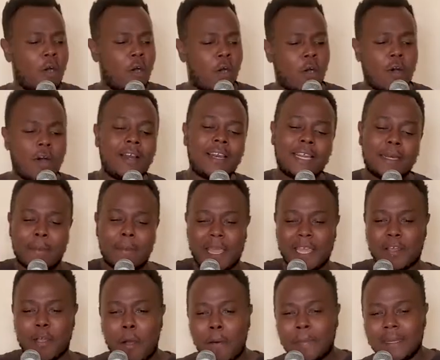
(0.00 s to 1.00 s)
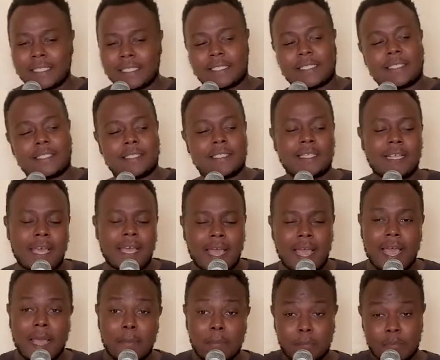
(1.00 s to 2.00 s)
all in my comments
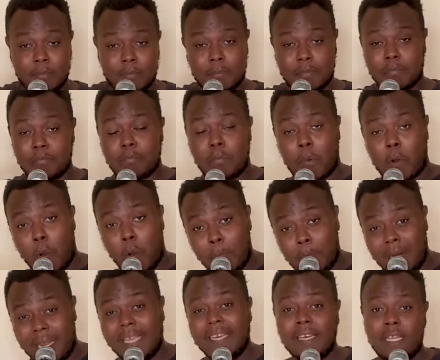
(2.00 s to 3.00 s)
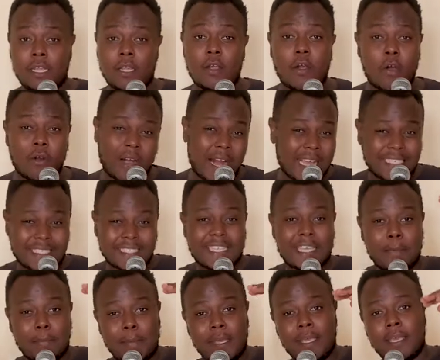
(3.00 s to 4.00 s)
complaining or
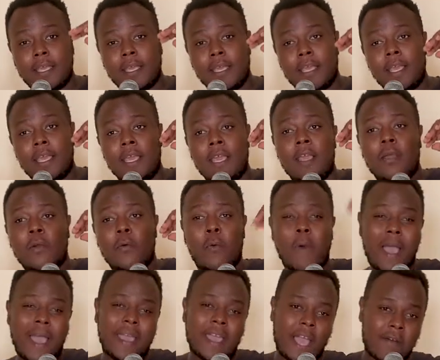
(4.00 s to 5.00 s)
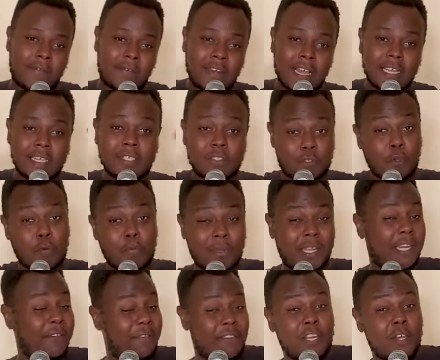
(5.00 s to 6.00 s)
asking me why I've done so
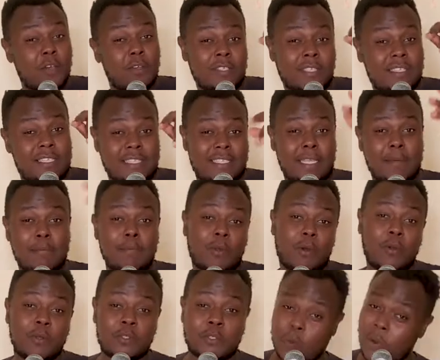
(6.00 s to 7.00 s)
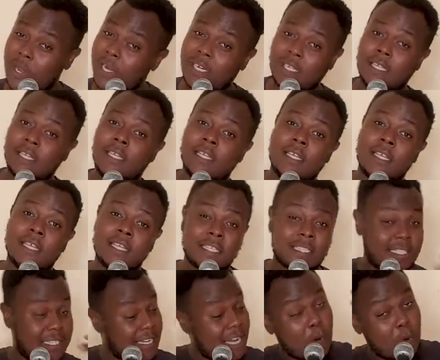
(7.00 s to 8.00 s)
many videos in the same clothes, kwani
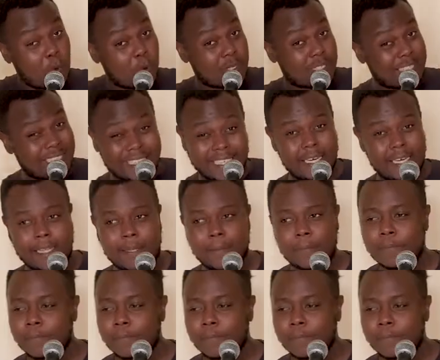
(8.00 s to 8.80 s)
sinango zingine.